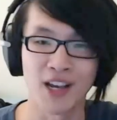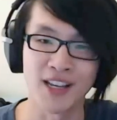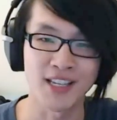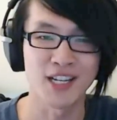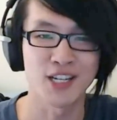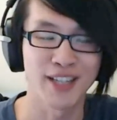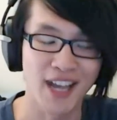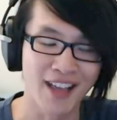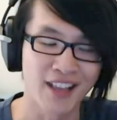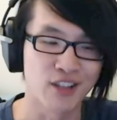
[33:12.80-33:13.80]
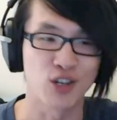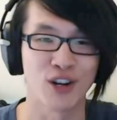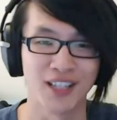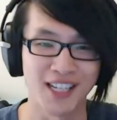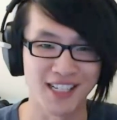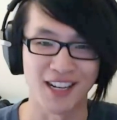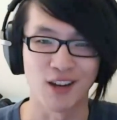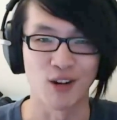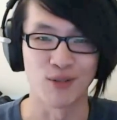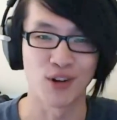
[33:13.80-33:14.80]
essentially, the journalistic
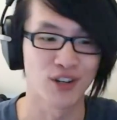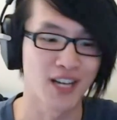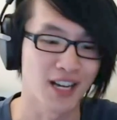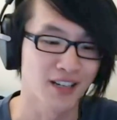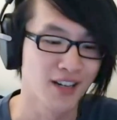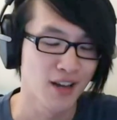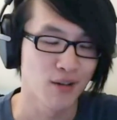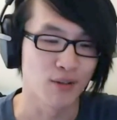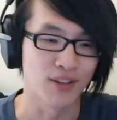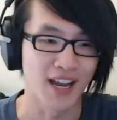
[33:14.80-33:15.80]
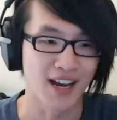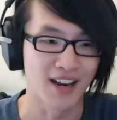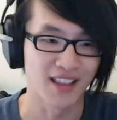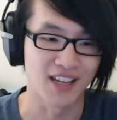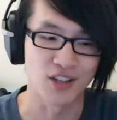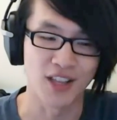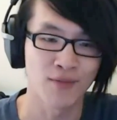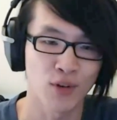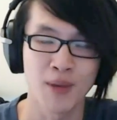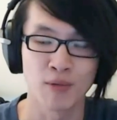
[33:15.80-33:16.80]
code of conduct with that kind of thing. So they've
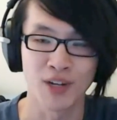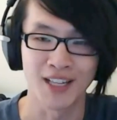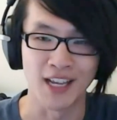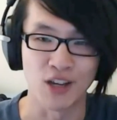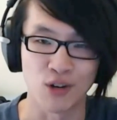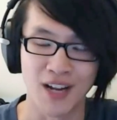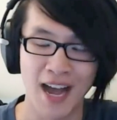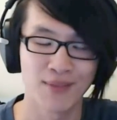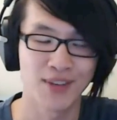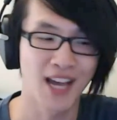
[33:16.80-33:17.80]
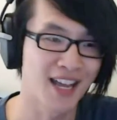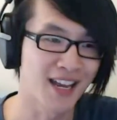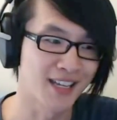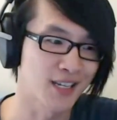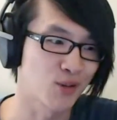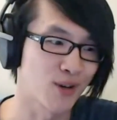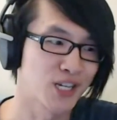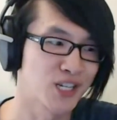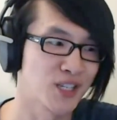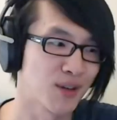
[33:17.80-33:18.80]
all been really good. I haven't had any
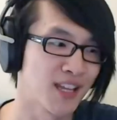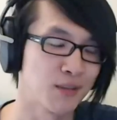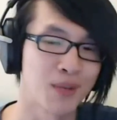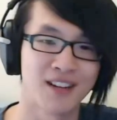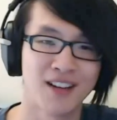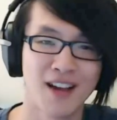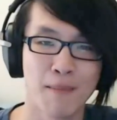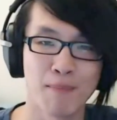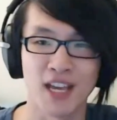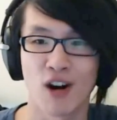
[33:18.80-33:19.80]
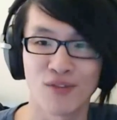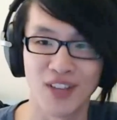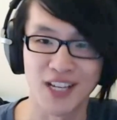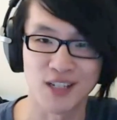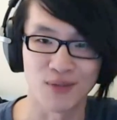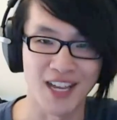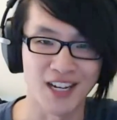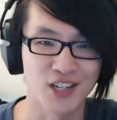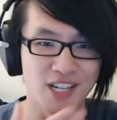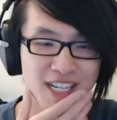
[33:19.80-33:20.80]
situations where there's been big conflicts of
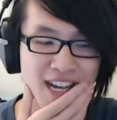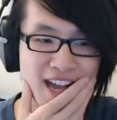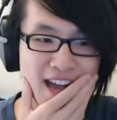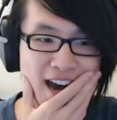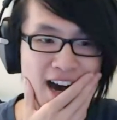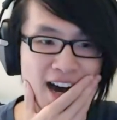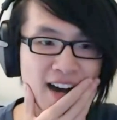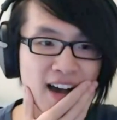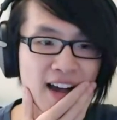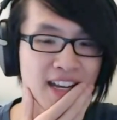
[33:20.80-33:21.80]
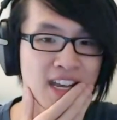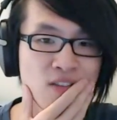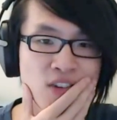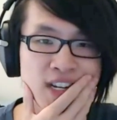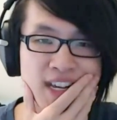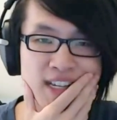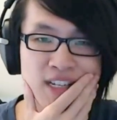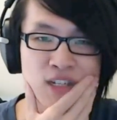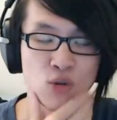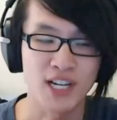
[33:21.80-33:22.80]
interest. Uh, and even in a
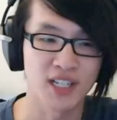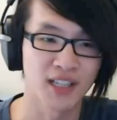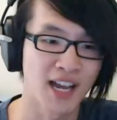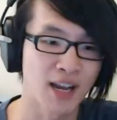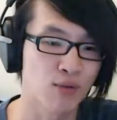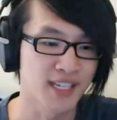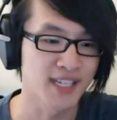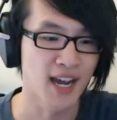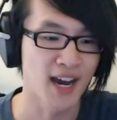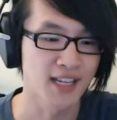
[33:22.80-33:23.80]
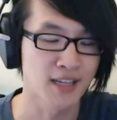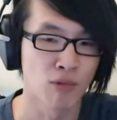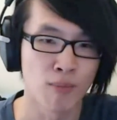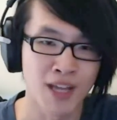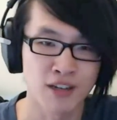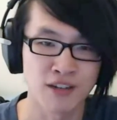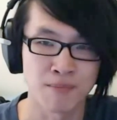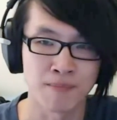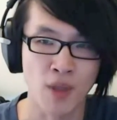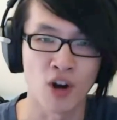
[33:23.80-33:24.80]
situation like with the Sennheiser
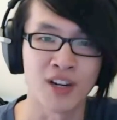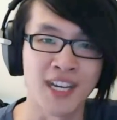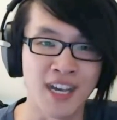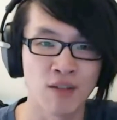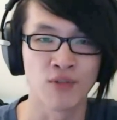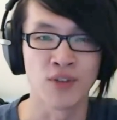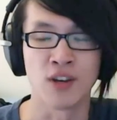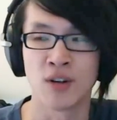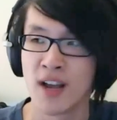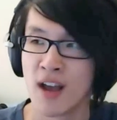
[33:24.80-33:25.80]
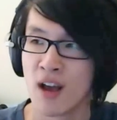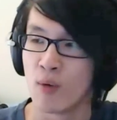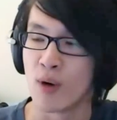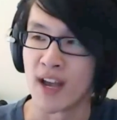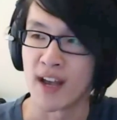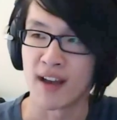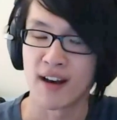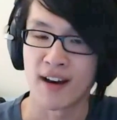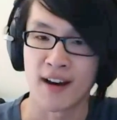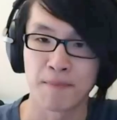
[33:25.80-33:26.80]
Momentum on-ear review, where
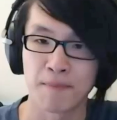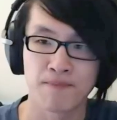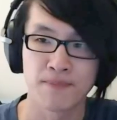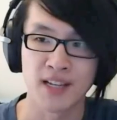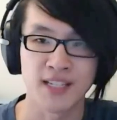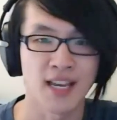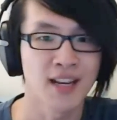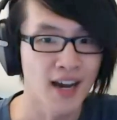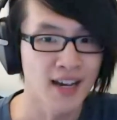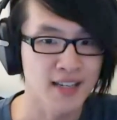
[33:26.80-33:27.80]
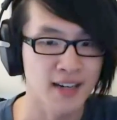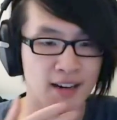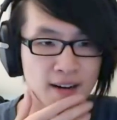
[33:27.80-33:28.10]
uh, Sennheiser